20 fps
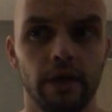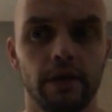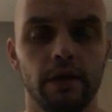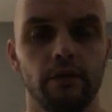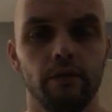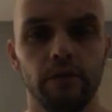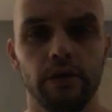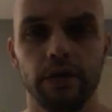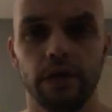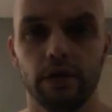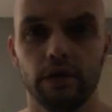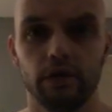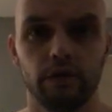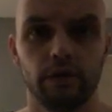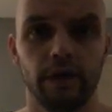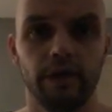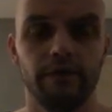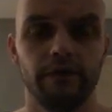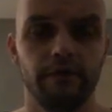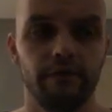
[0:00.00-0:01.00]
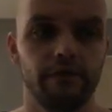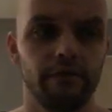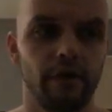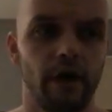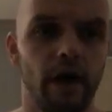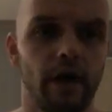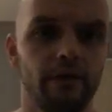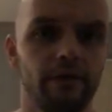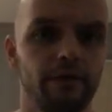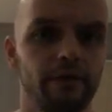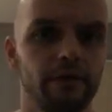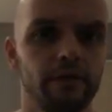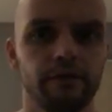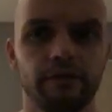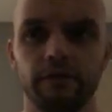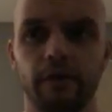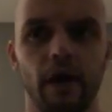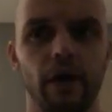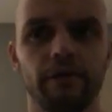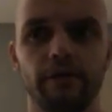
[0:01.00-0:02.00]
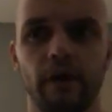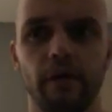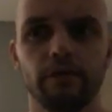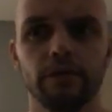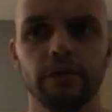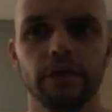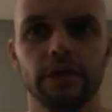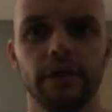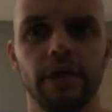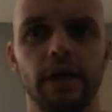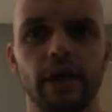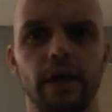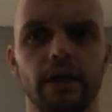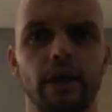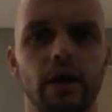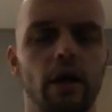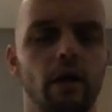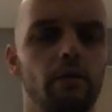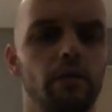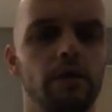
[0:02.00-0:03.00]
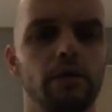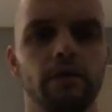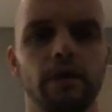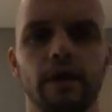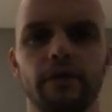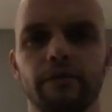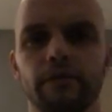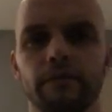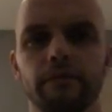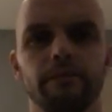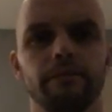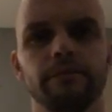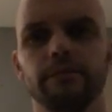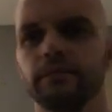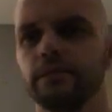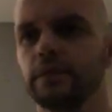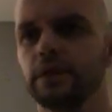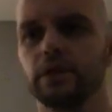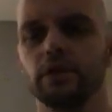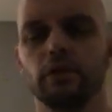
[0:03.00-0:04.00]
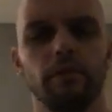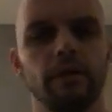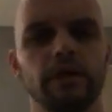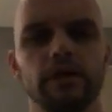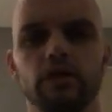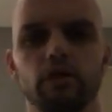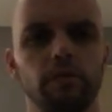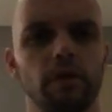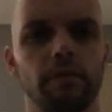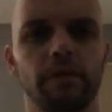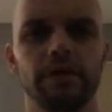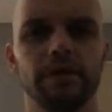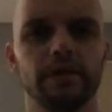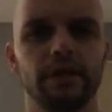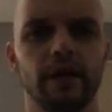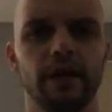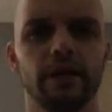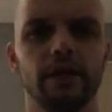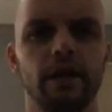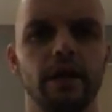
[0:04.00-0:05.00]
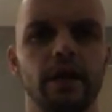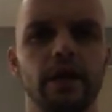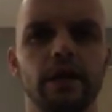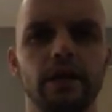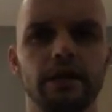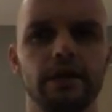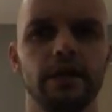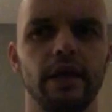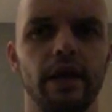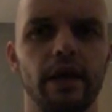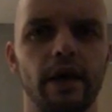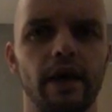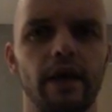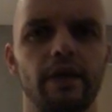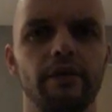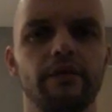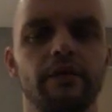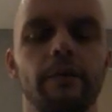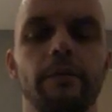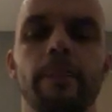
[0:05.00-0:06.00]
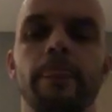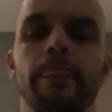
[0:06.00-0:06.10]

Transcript: that we can train five hours a day, we don't have so many supplements like they have,